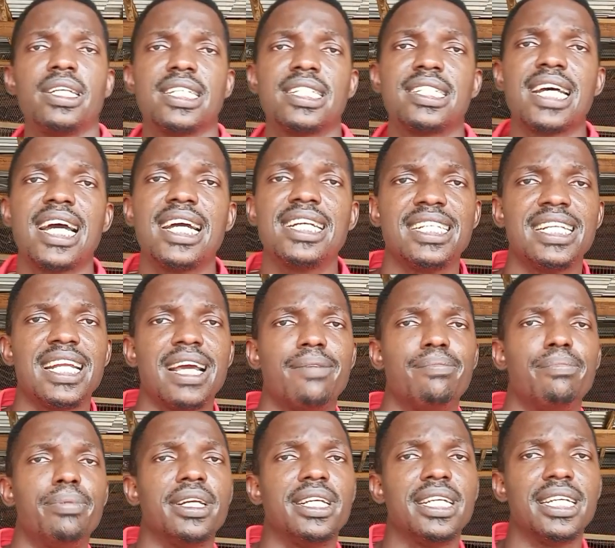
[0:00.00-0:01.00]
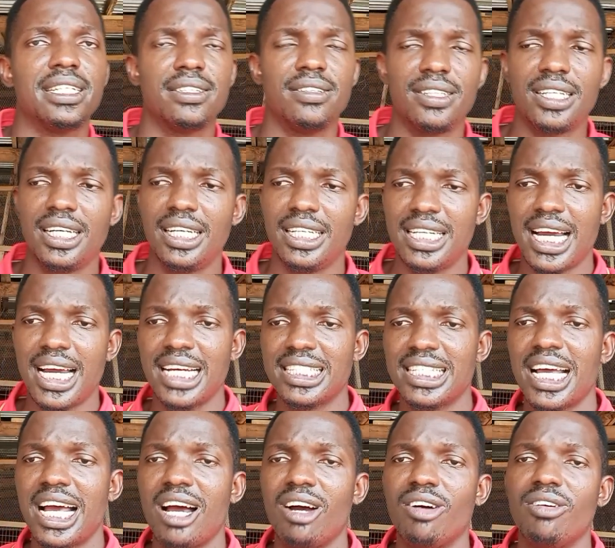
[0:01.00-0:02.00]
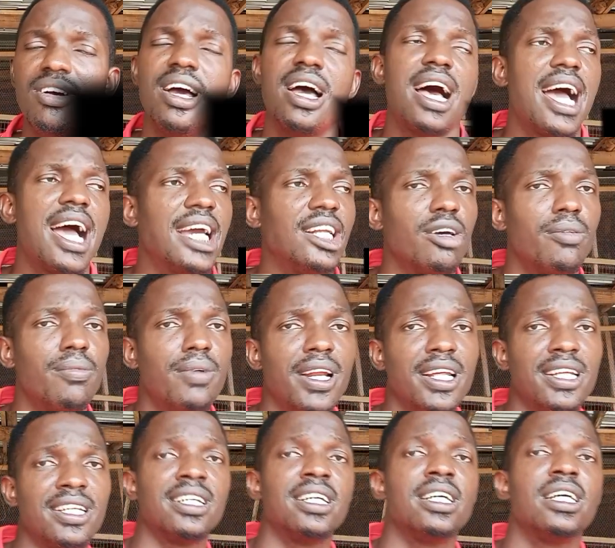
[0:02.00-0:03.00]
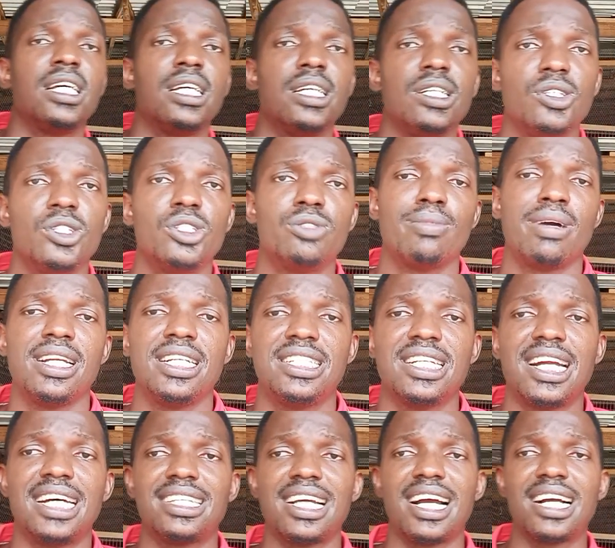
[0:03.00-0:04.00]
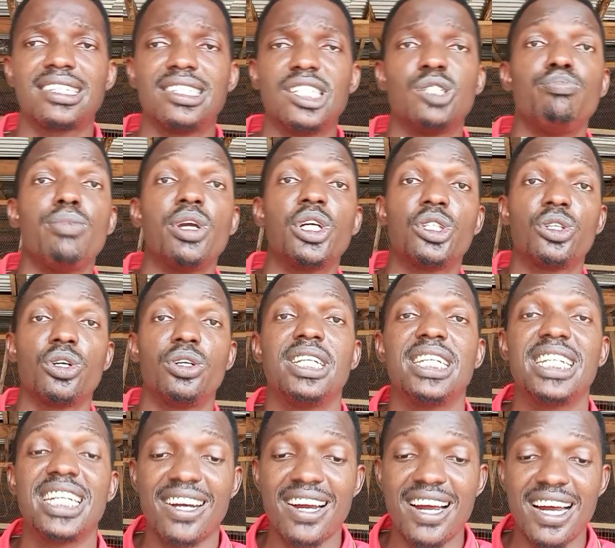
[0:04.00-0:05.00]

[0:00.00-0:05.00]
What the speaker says: exercising their body. Okay, that is how I normally use managerial tactics. Make sure the